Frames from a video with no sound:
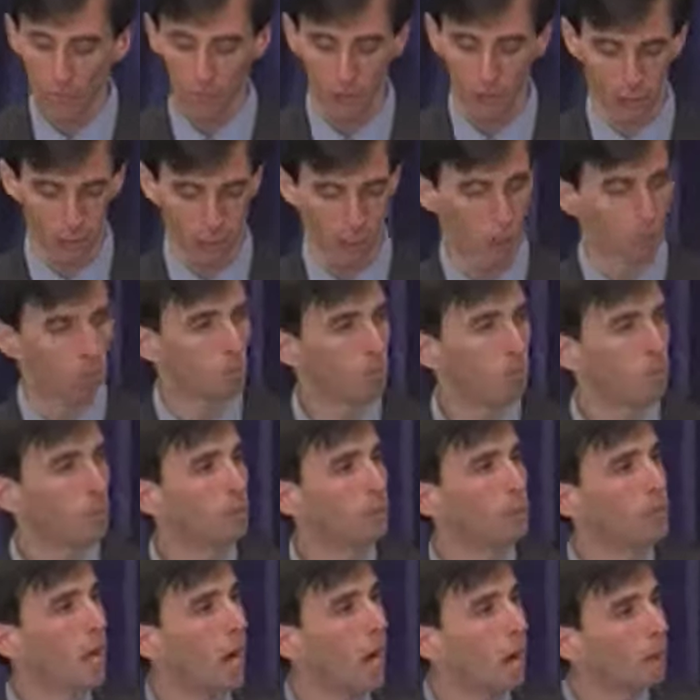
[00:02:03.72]
ratio
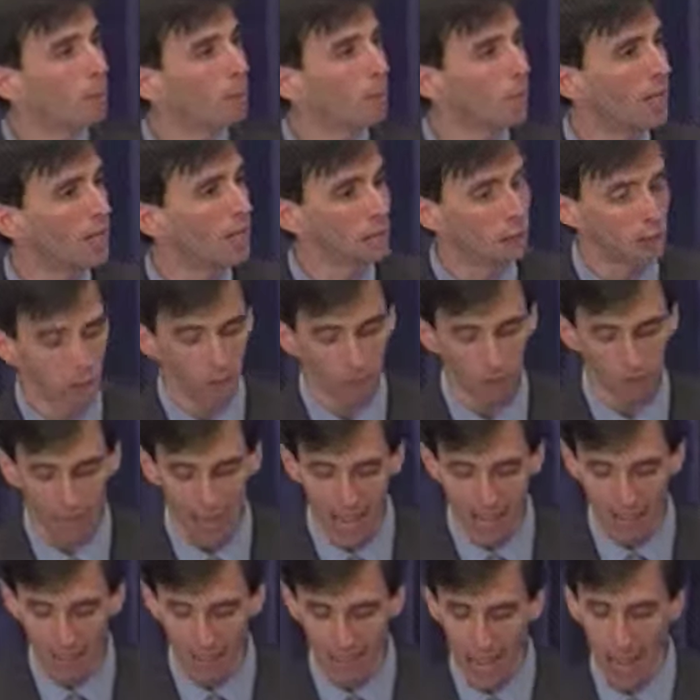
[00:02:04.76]
between operations
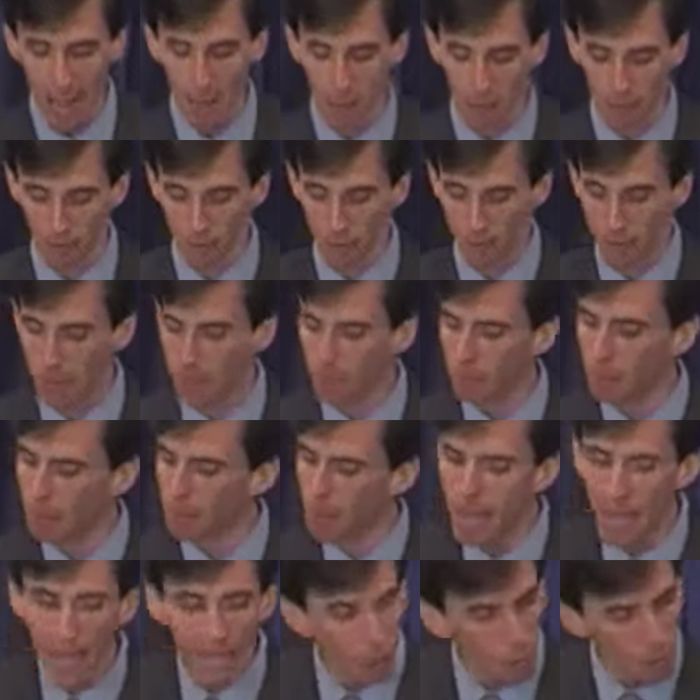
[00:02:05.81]
and capital,
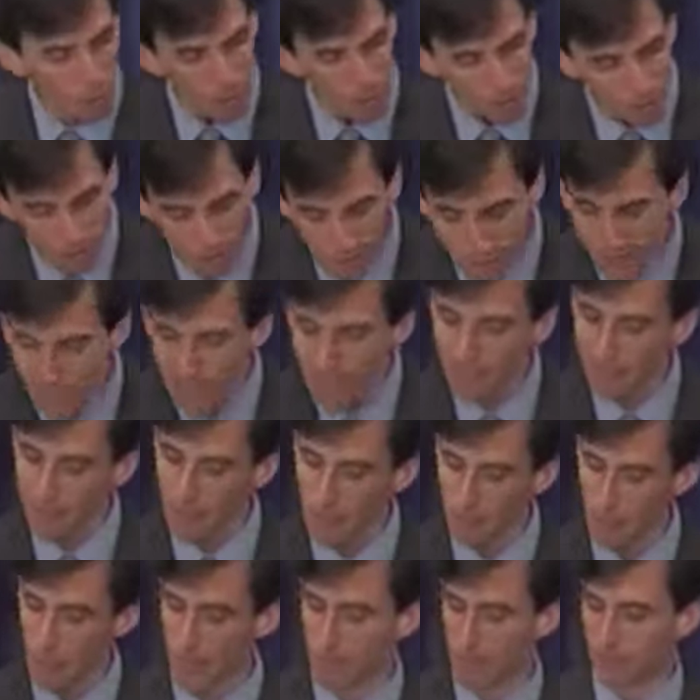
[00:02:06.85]
made only
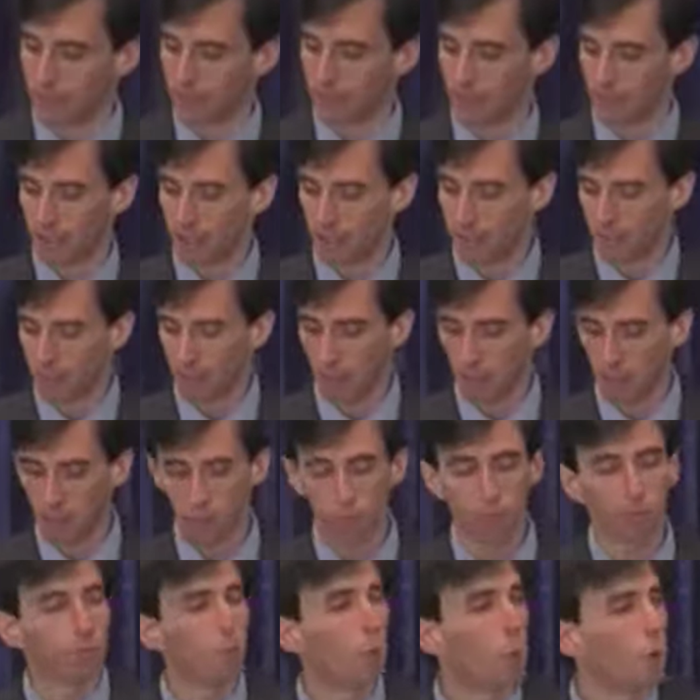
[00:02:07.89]
slightly better by
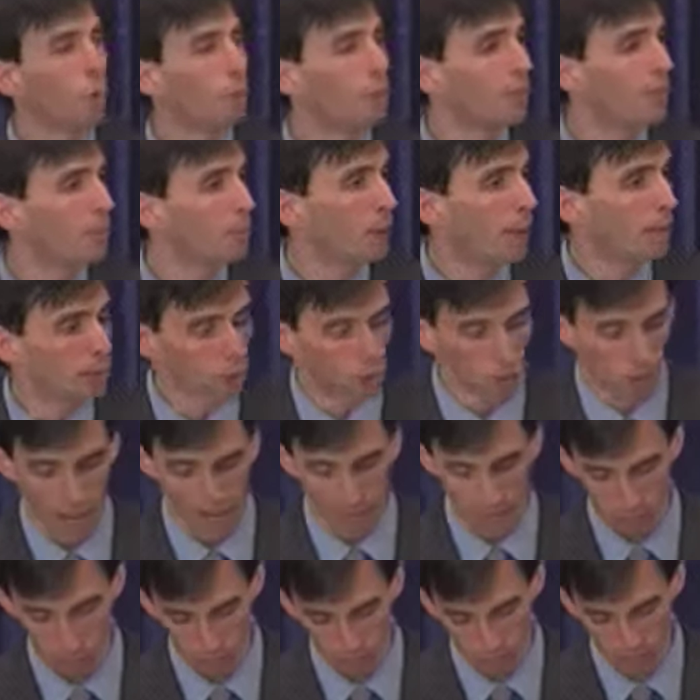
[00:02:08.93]
some formula-based
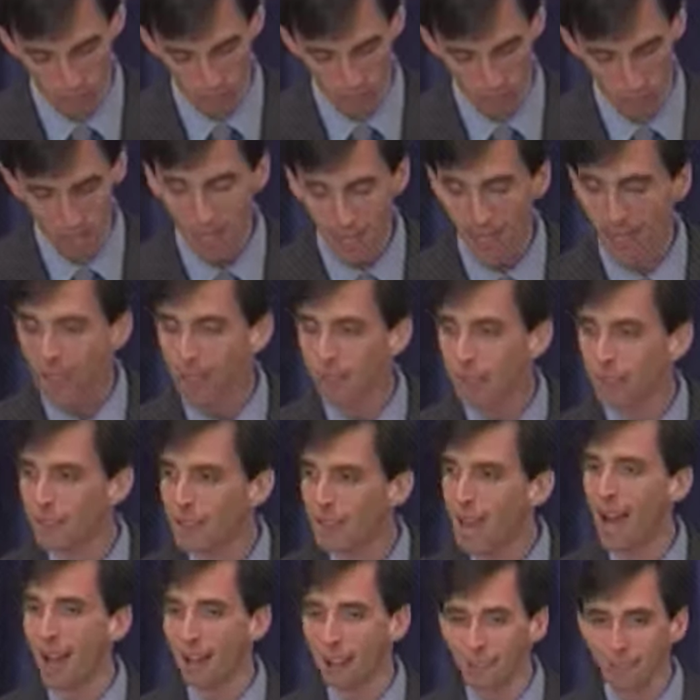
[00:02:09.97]
grants, is
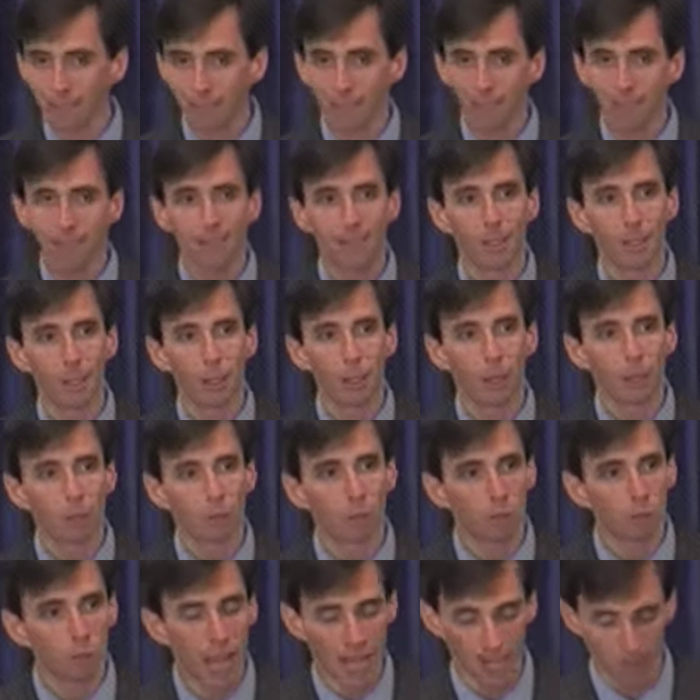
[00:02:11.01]
not
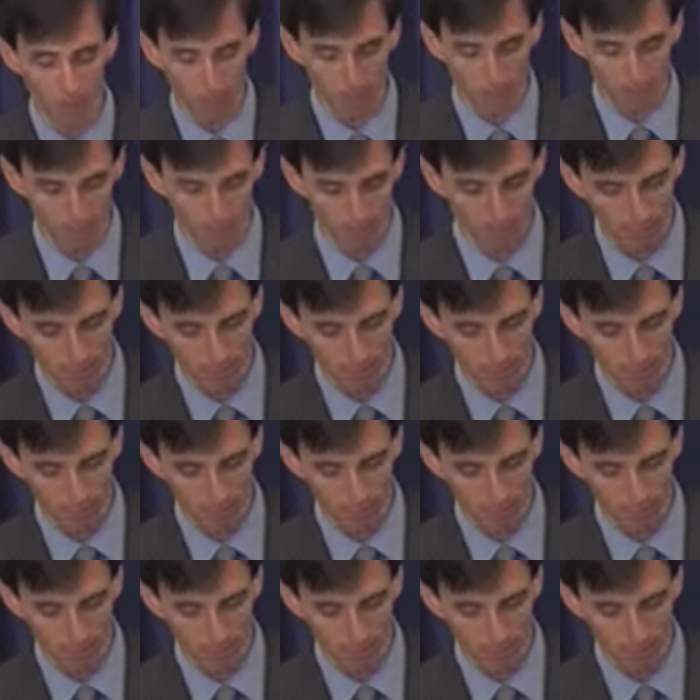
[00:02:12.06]
sustainable.